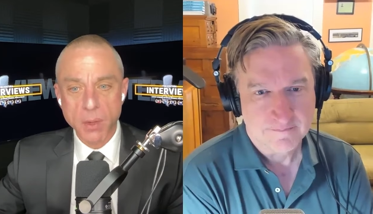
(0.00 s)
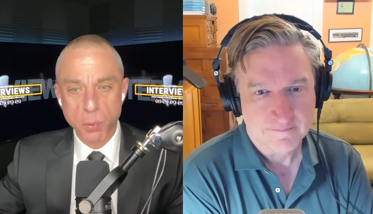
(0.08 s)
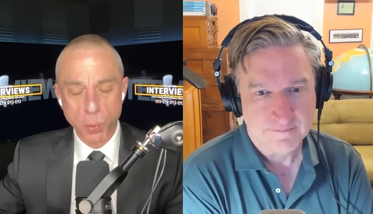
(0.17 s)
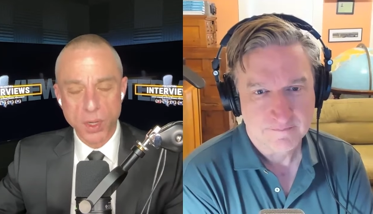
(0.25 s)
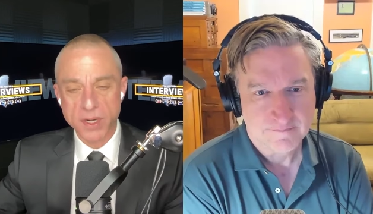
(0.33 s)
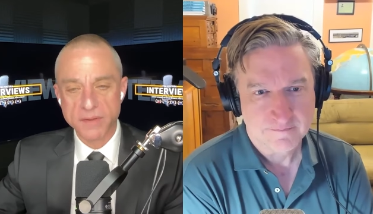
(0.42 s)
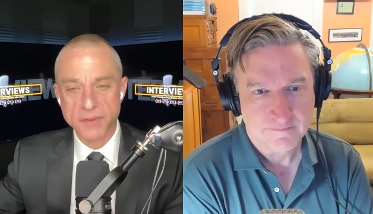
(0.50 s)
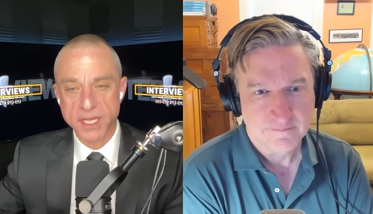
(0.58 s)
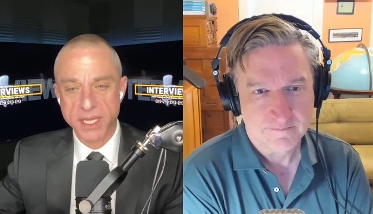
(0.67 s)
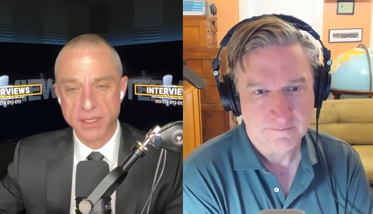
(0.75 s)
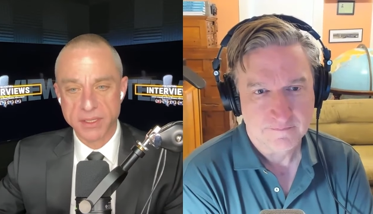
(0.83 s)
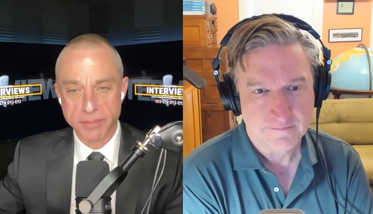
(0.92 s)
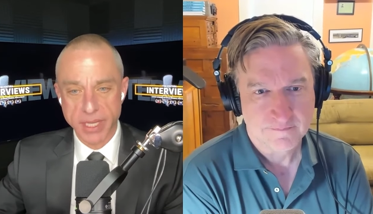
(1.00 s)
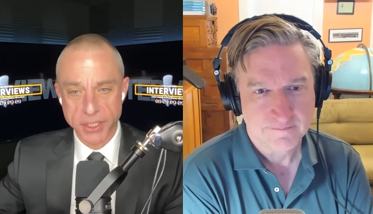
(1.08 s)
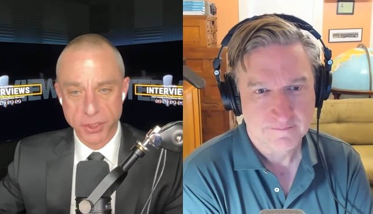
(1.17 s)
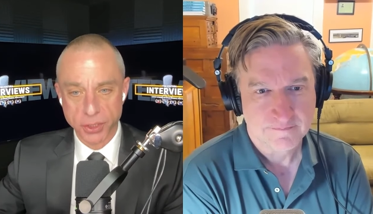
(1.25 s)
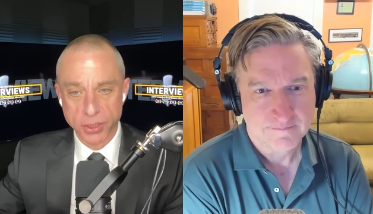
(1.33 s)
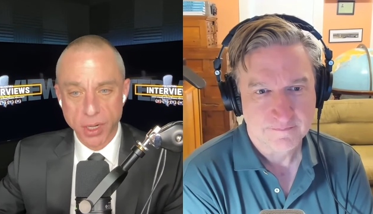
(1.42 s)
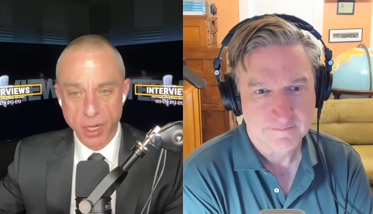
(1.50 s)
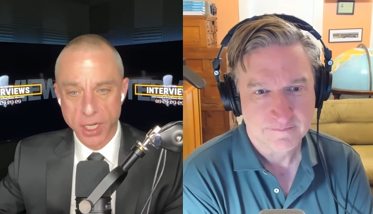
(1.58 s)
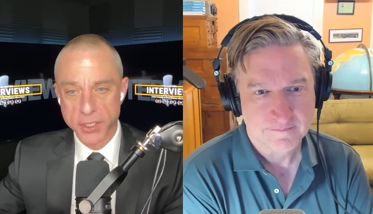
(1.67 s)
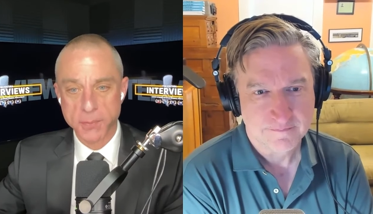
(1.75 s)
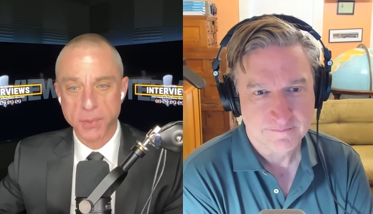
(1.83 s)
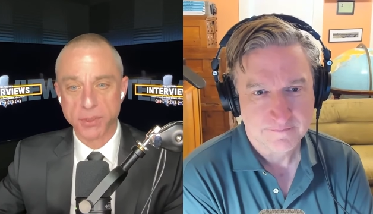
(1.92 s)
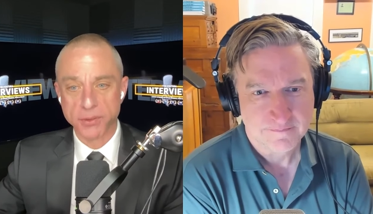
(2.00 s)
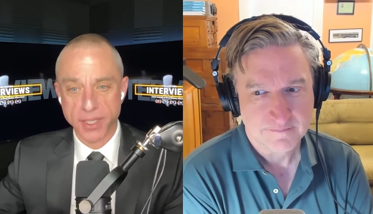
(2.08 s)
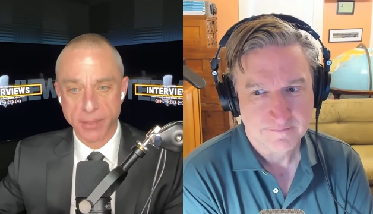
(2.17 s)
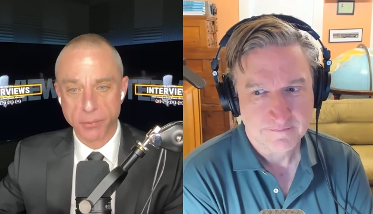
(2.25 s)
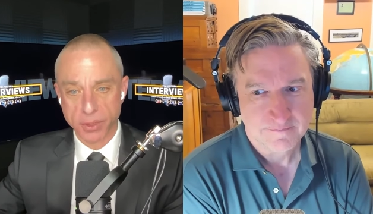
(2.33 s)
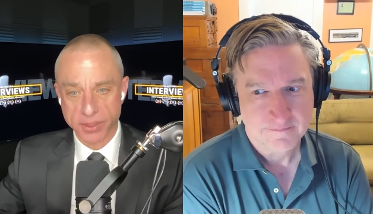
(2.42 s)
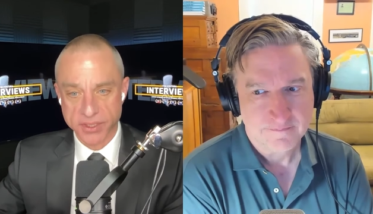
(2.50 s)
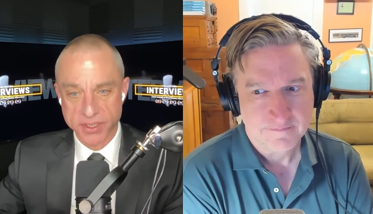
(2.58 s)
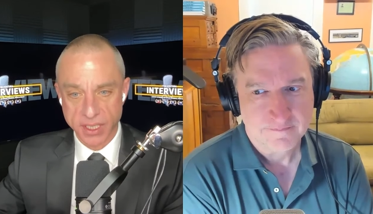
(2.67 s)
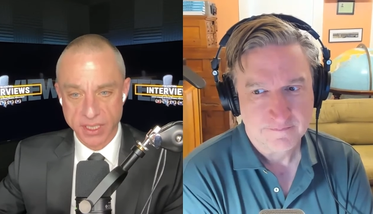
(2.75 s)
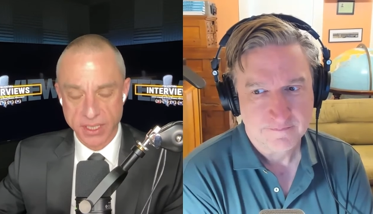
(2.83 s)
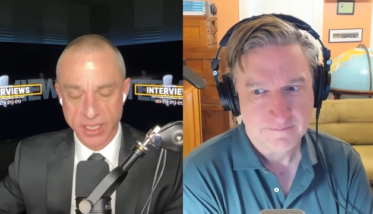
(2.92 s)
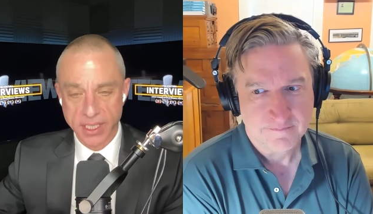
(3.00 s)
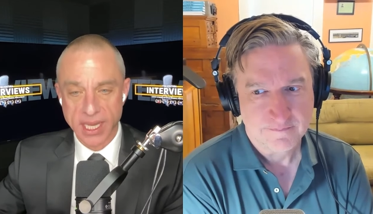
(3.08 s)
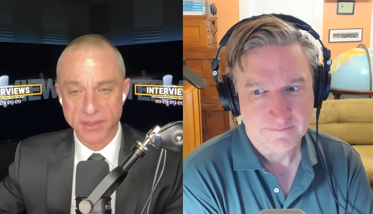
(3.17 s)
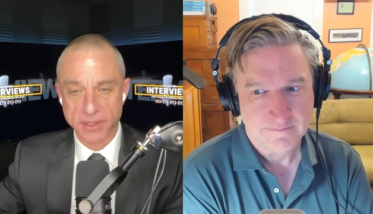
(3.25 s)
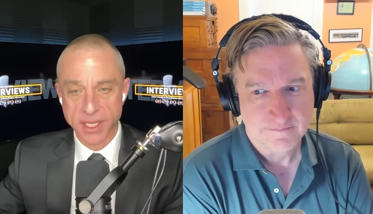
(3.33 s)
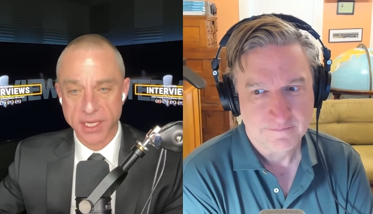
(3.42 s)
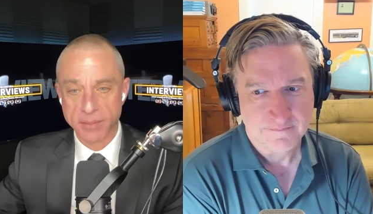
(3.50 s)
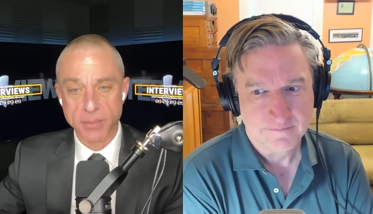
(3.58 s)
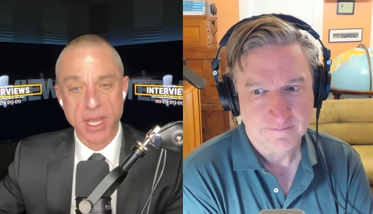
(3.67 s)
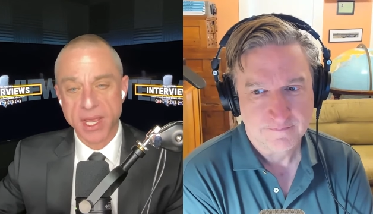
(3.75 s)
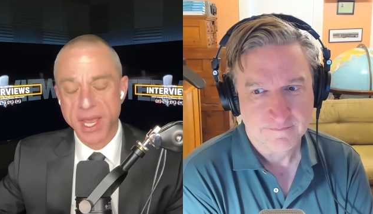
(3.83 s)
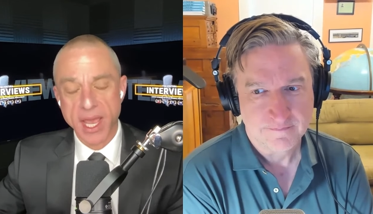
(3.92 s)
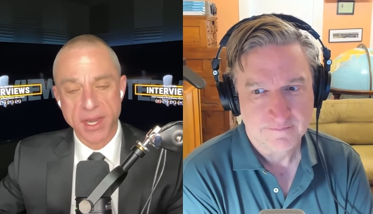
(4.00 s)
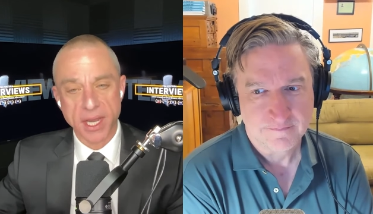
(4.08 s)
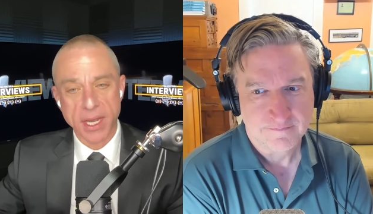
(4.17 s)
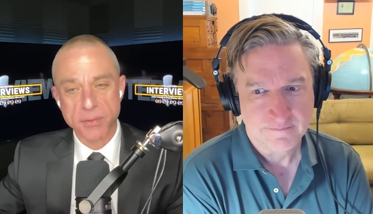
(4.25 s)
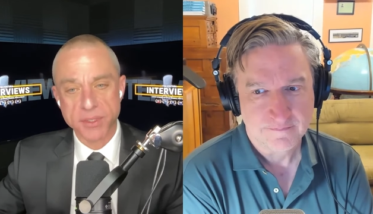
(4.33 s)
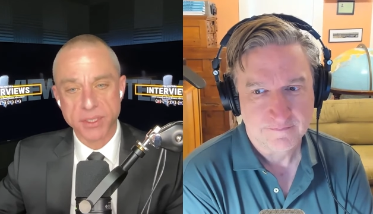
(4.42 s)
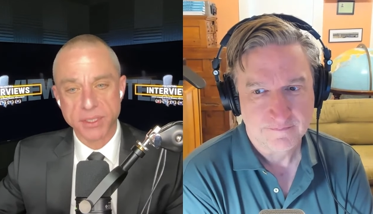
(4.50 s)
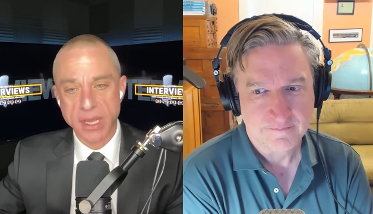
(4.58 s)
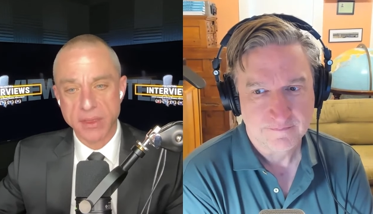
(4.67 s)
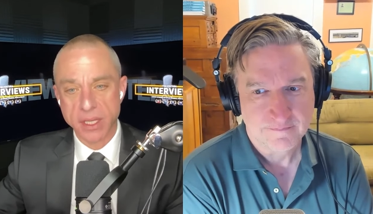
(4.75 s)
Speaker 1: one of the the major hospital networks i think had that up and i was on that